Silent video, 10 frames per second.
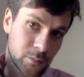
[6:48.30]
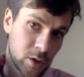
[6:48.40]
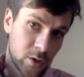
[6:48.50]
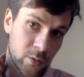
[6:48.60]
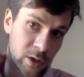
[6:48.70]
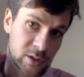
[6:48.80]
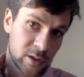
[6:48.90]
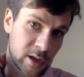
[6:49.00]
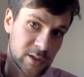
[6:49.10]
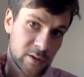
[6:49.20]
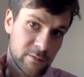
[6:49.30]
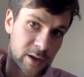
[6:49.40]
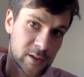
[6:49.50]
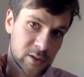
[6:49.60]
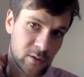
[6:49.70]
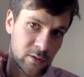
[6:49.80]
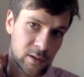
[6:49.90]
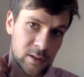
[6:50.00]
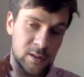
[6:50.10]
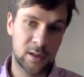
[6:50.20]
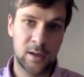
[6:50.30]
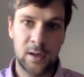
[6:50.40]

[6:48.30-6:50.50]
you know, as you as you invest on these